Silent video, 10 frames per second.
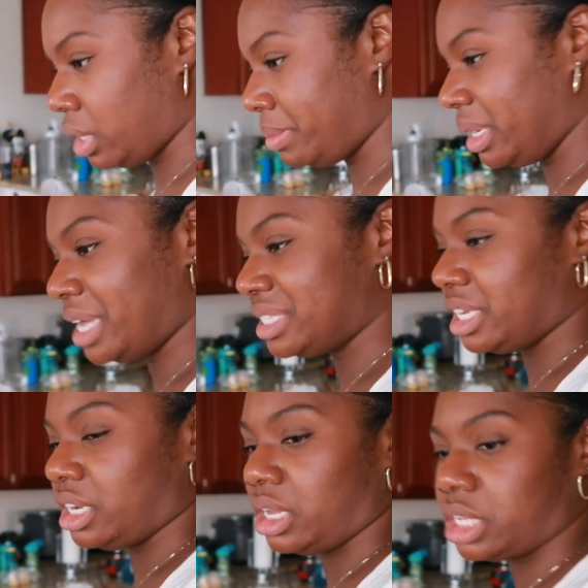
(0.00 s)
Not
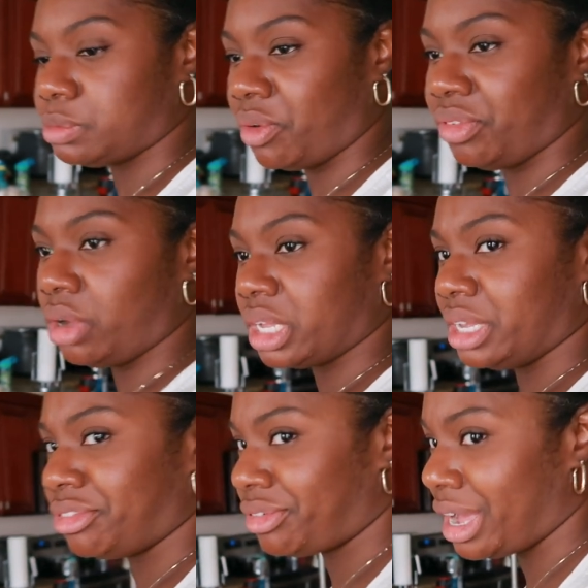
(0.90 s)
ten nuggets. Both of y'all
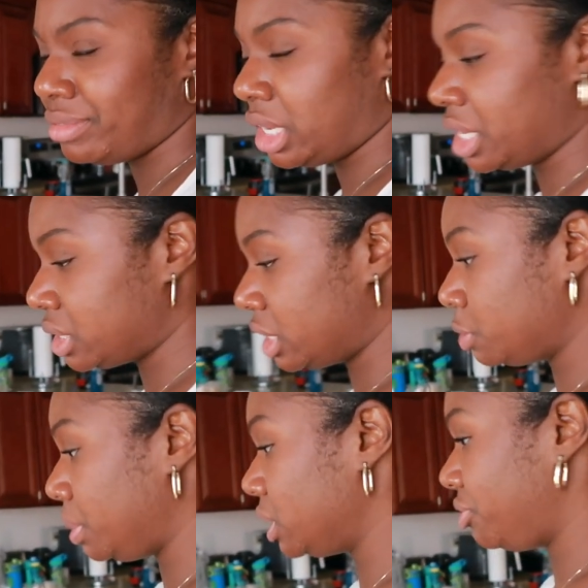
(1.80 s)
can eat five nuggets and
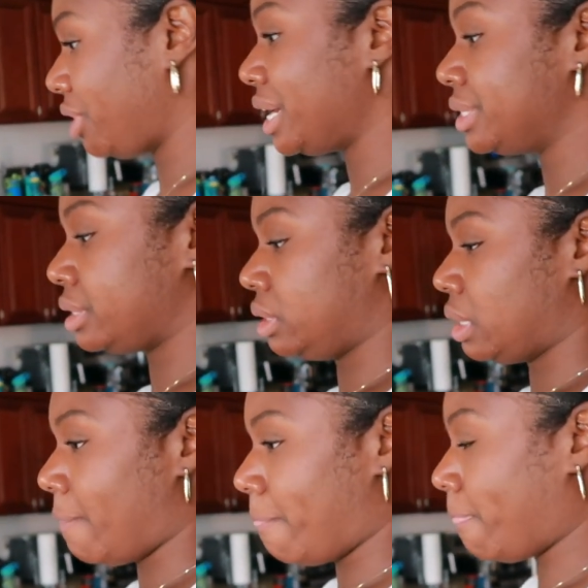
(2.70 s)
split the fries.
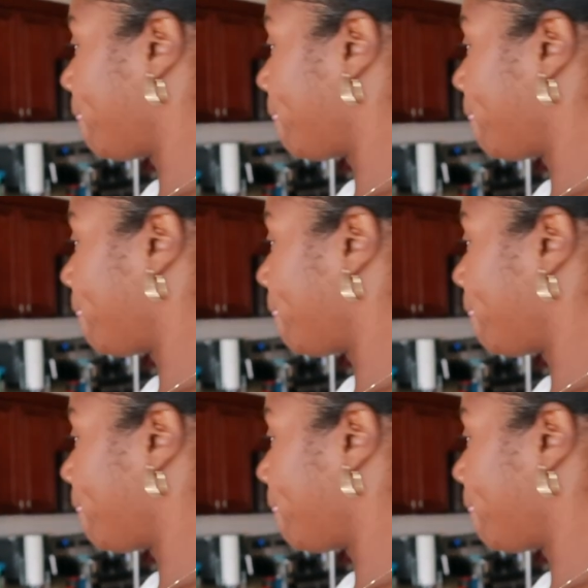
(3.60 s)
Hey,